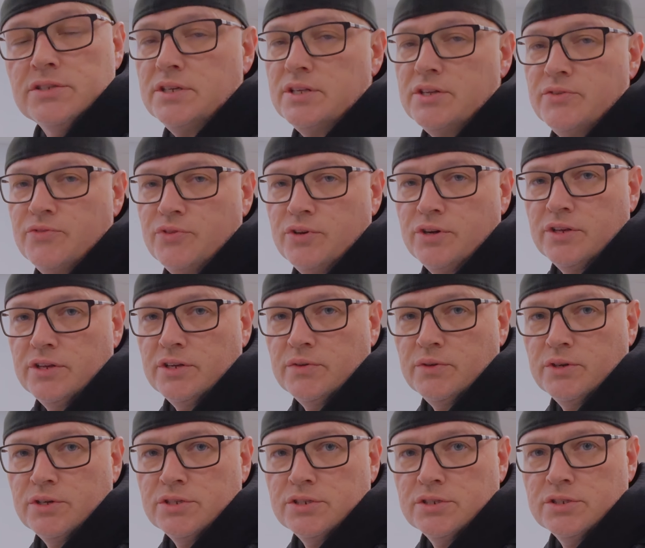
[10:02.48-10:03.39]
and if you've got any
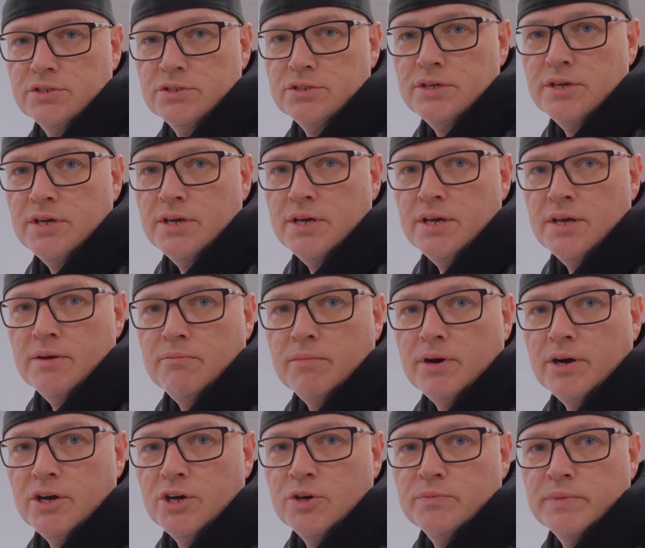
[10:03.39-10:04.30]
questions,
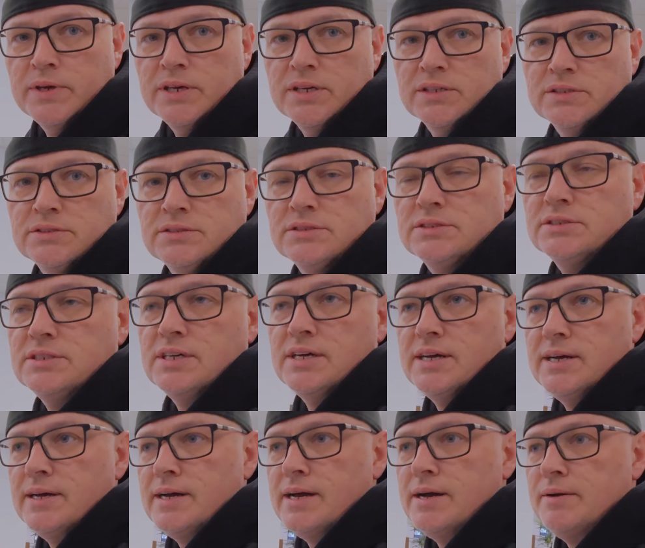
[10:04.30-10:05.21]
by all means
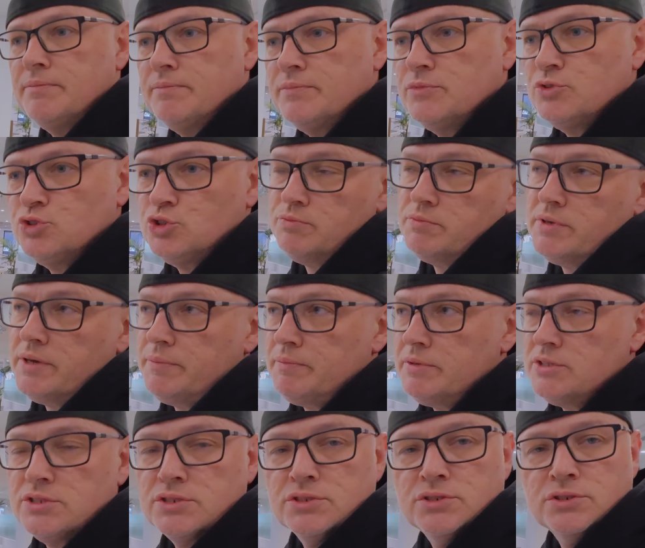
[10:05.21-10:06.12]
shoot me a
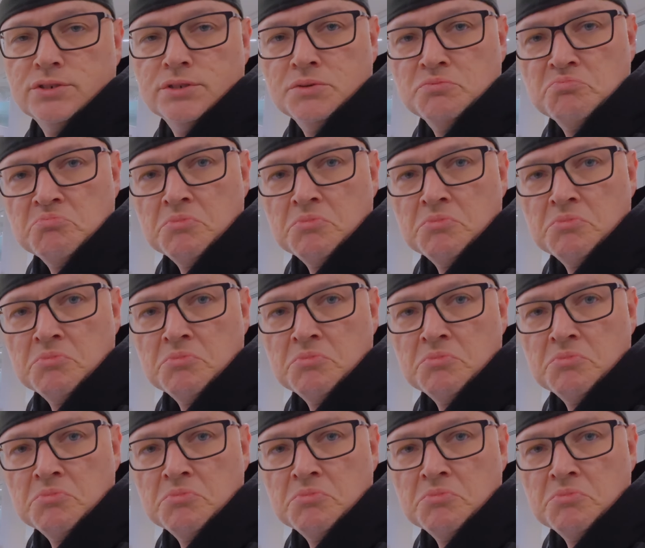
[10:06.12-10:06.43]
message,